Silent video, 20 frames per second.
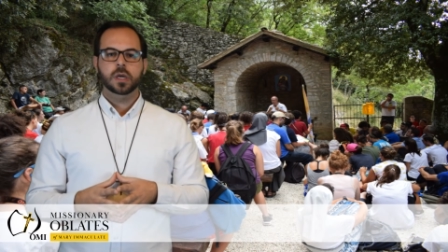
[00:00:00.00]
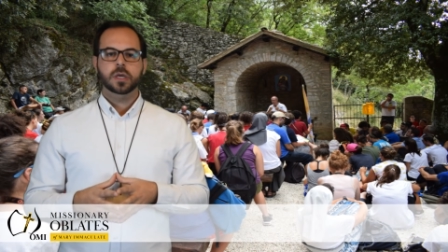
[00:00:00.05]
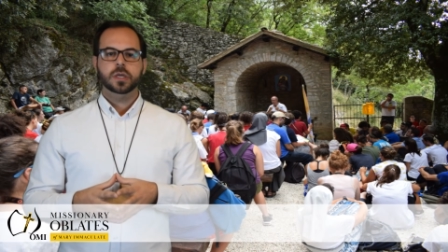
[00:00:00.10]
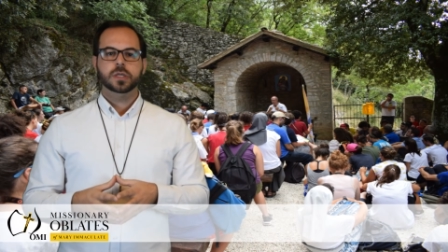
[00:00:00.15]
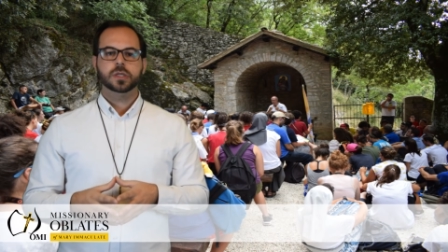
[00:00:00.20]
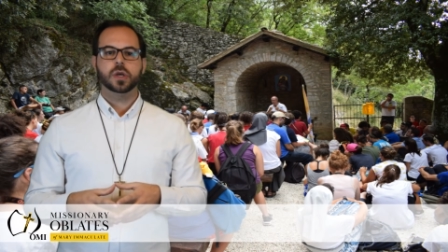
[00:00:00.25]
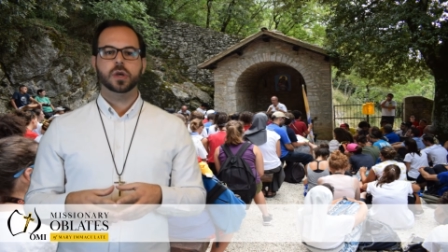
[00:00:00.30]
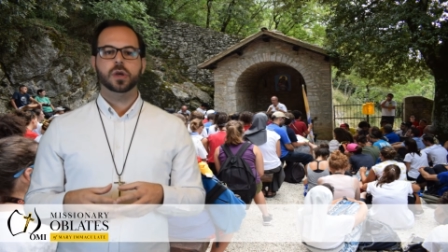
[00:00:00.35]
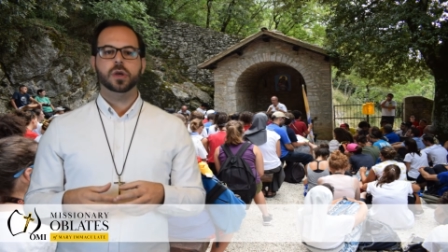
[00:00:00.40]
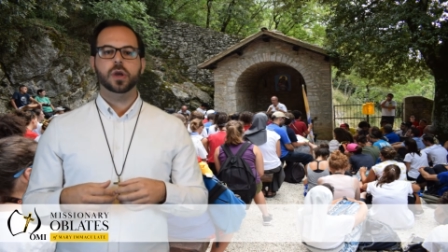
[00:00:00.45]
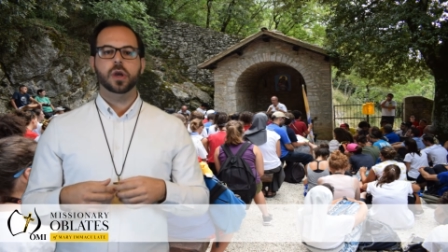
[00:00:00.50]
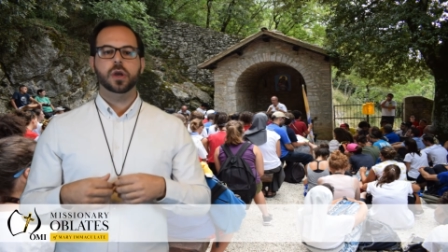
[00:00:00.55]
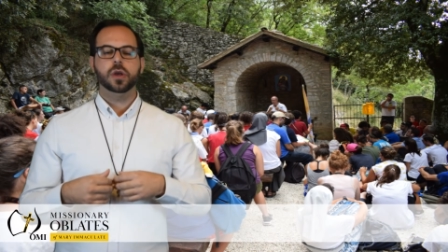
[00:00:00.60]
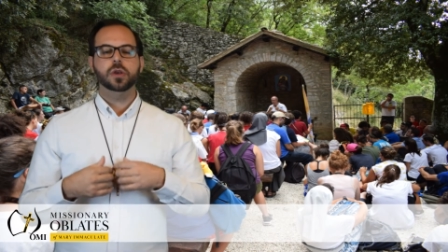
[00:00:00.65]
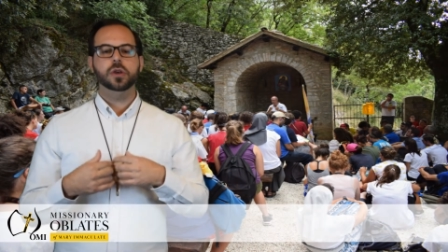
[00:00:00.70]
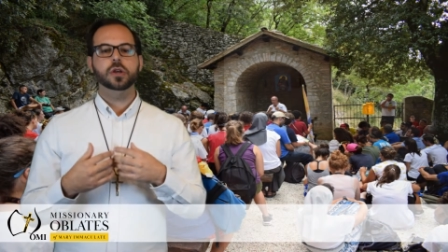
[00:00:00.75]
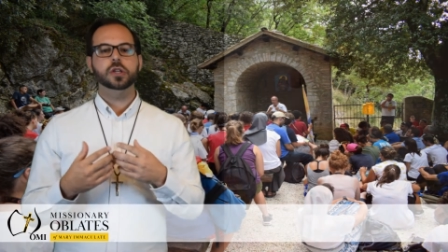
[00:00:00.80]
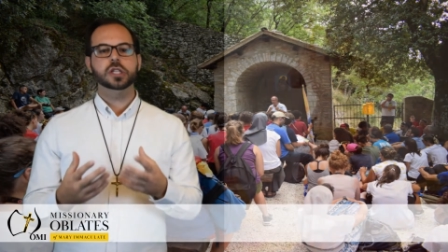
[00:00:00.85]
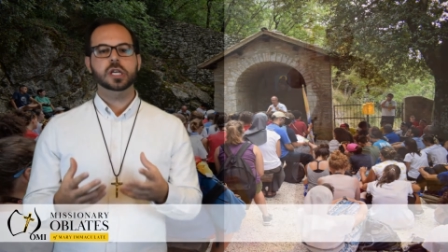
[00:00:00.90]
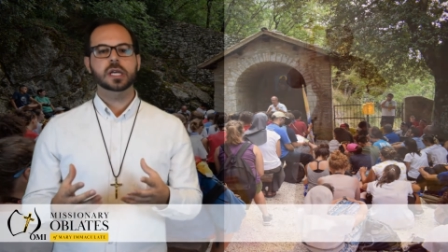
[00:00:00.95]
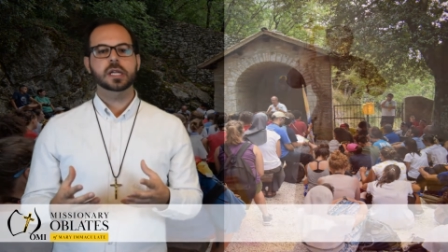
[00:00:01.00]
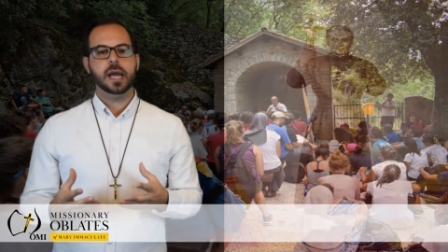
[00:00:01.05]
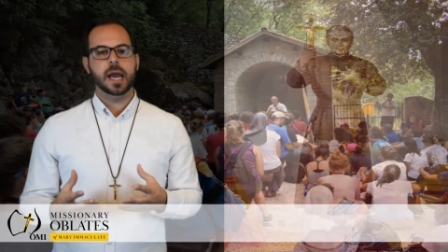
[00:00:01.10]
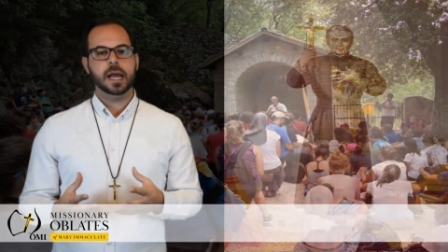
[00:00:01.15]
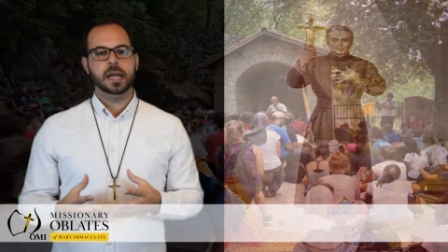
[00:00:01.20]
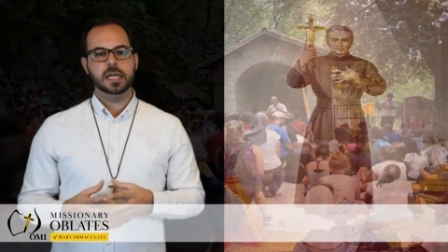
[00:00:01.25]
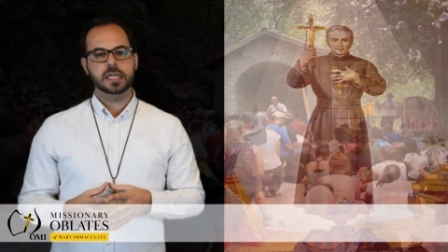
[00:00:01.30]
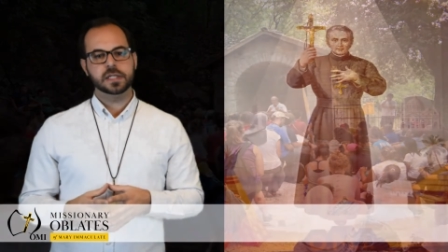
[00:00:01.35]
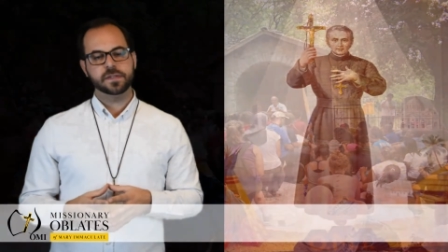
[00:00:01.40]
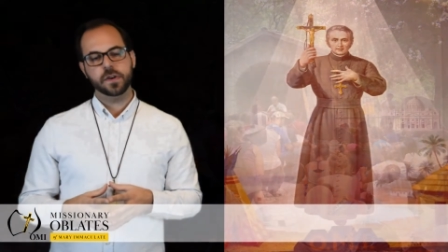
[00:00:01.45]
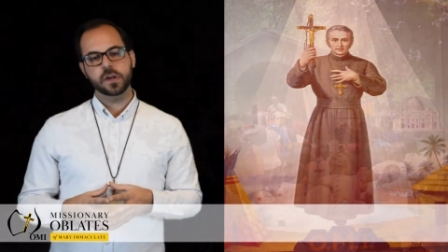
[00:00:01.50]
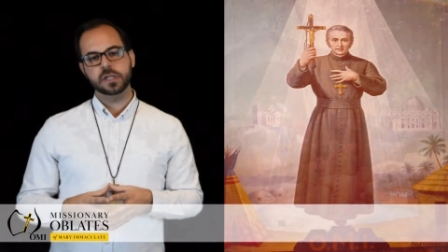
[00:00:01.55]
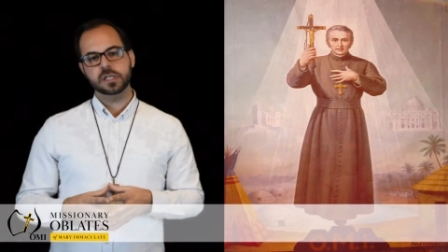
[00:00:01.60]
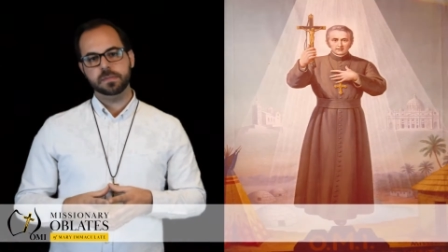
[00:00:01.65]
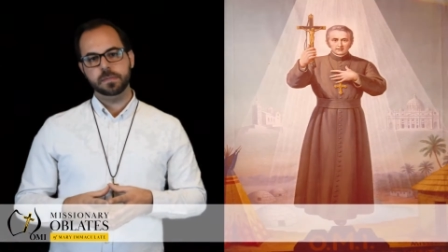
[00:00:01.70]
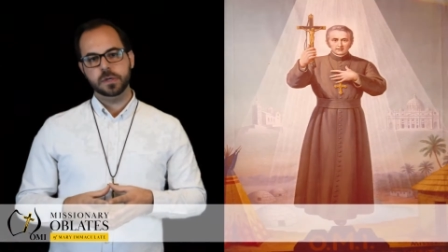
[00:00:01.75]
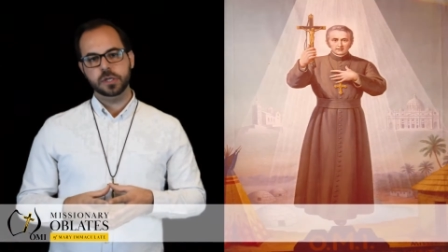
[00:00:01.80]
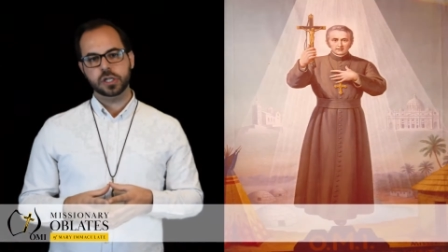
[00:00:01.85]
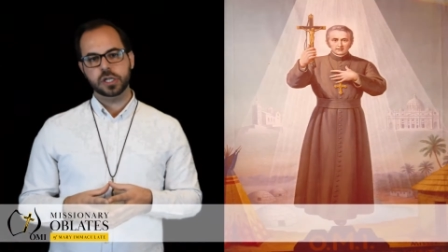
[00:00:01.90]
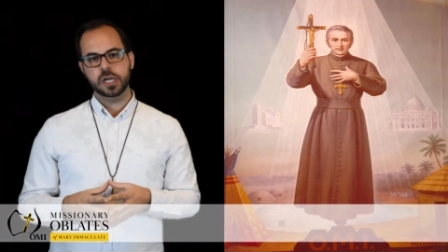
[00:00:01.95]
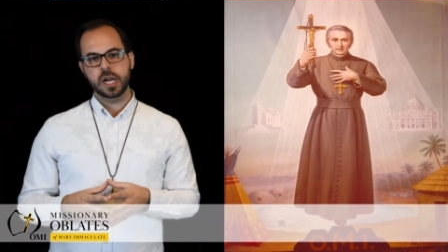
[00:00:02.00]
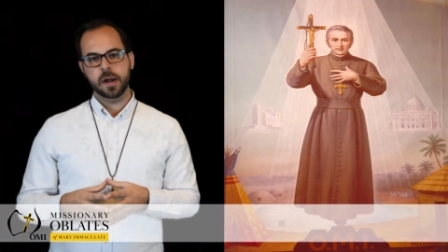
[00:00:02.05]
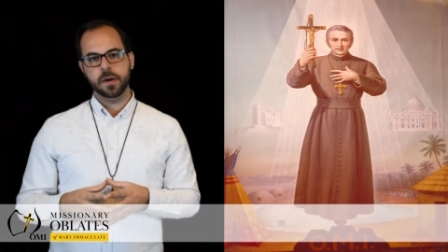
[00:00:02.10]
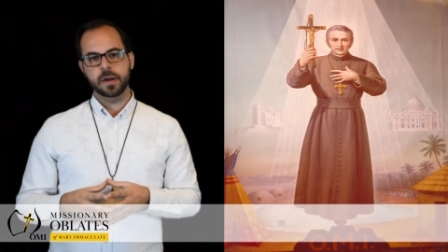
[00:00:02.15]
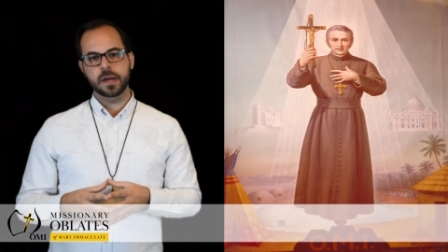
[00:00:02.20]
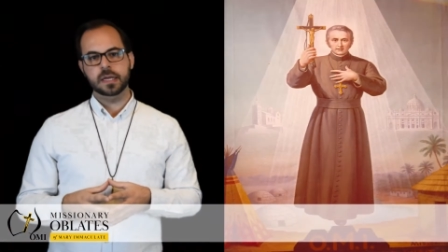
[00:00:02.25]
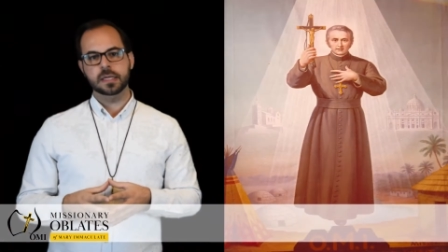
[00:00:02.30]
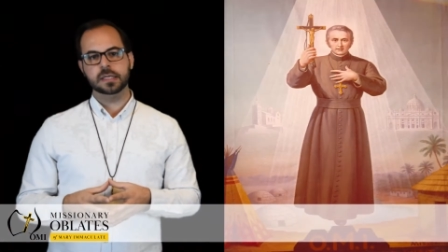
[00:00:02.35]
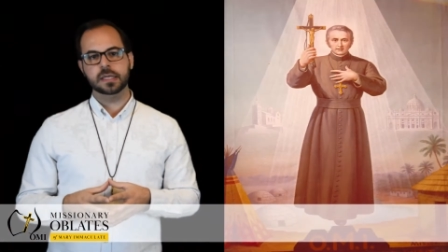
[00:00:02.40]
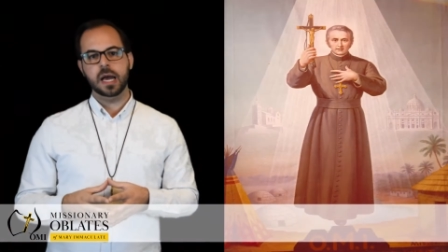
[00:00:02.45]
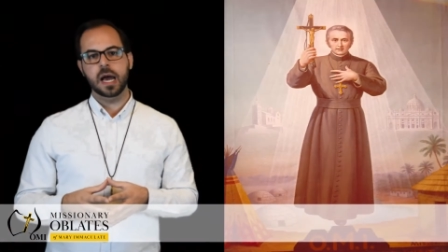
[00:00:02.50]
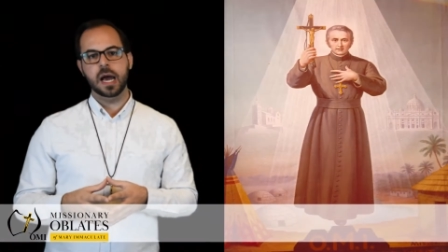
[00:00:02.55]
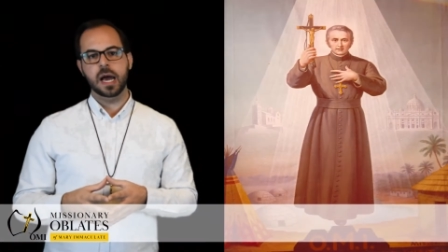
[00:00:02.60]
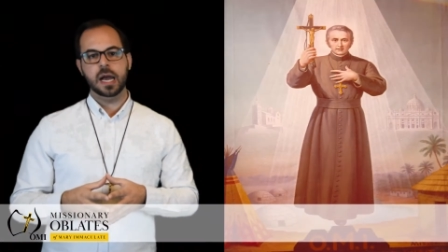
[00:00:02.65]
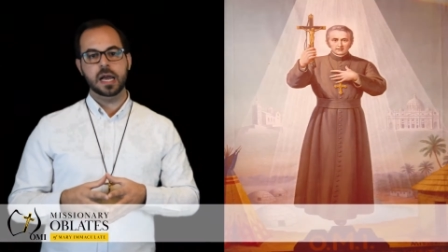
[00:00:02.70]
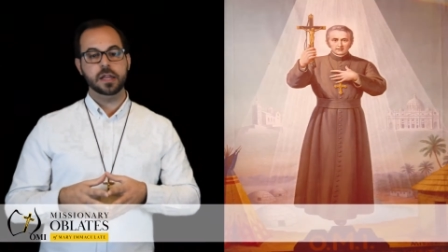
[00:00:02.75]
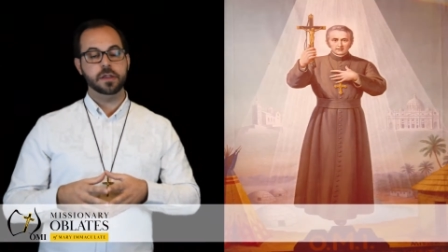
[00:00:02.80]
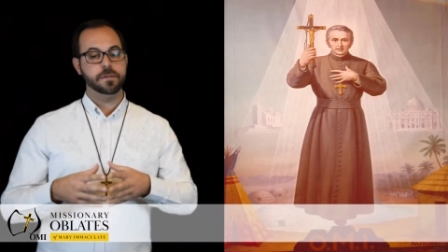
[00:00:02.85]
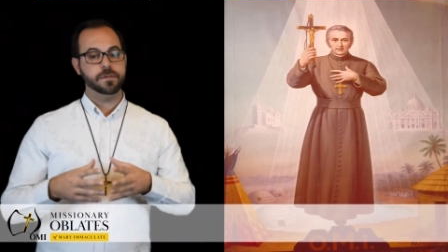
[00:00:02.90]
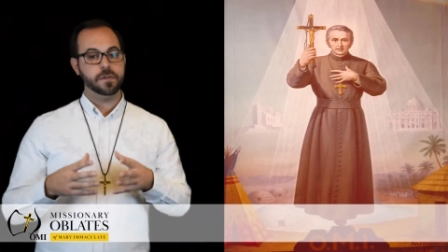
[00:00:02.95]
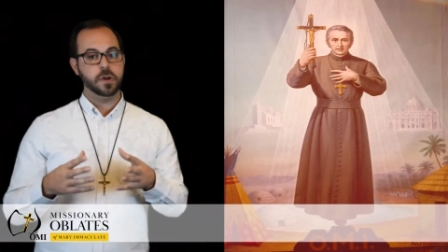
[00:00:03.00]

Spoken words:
So Eugene and his first missionaries in the